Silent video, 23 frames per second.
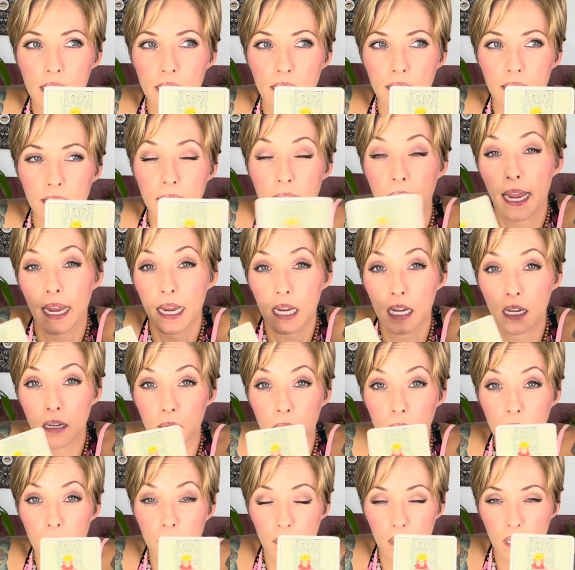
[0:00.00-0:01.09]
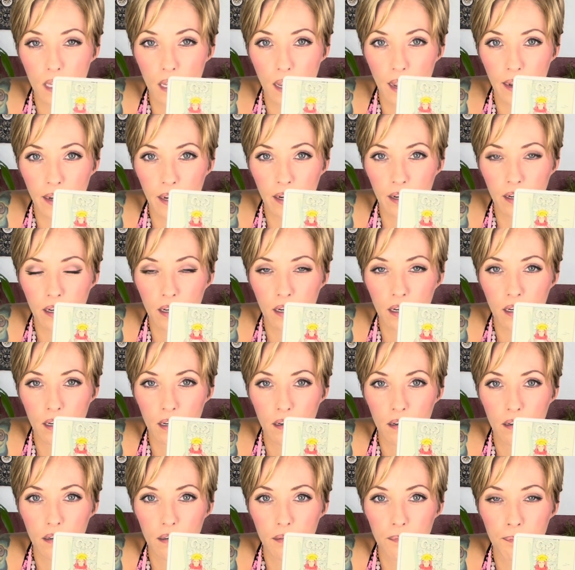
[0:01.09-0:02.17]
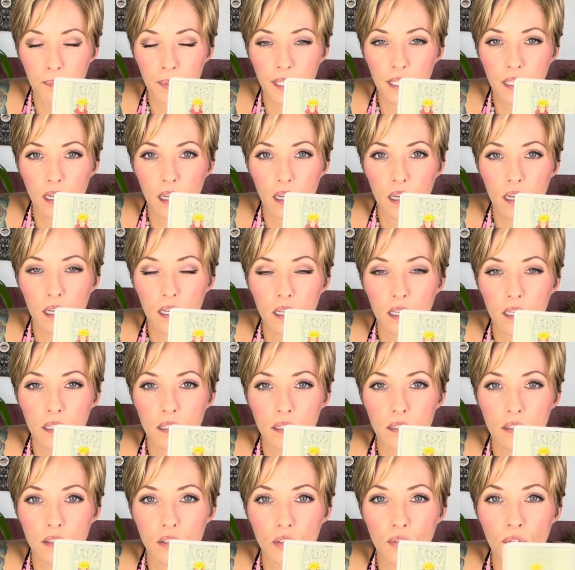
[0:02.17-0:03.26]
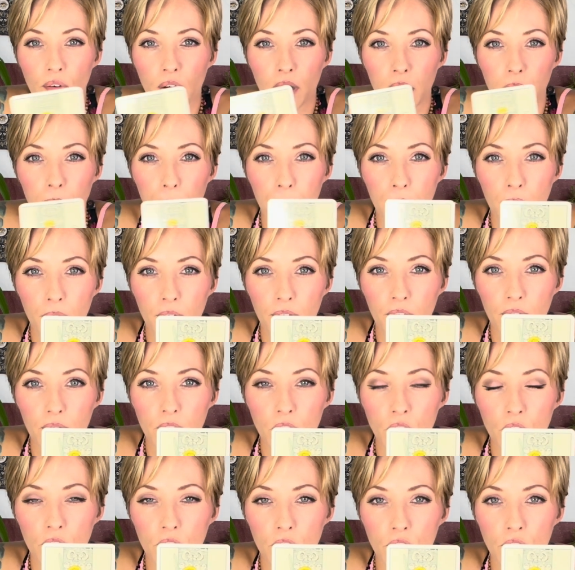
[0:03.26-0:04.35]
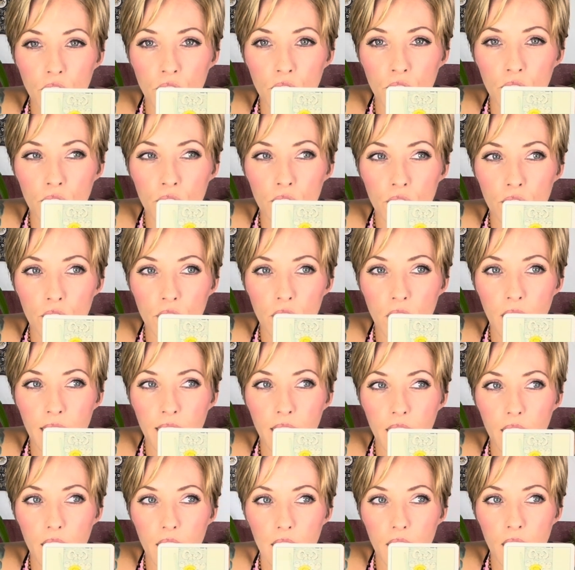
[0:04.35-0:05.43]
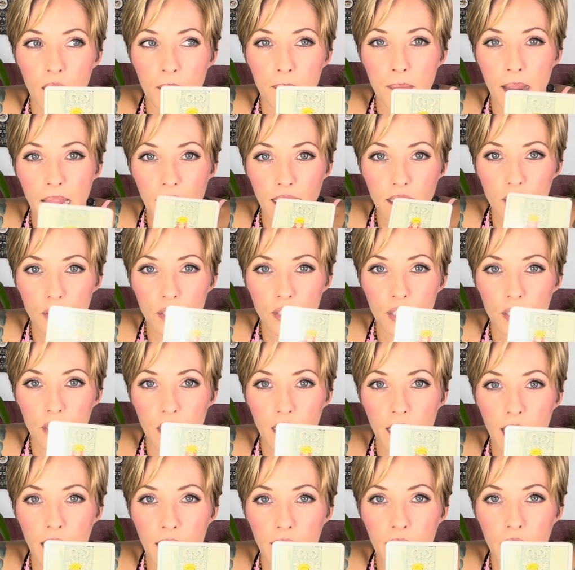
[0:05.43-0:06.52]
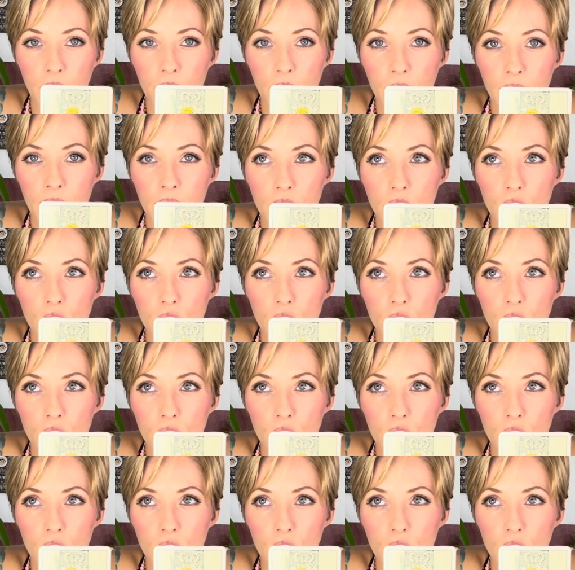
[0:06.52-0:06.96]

tame the air because you've already you're like a master at it, right? So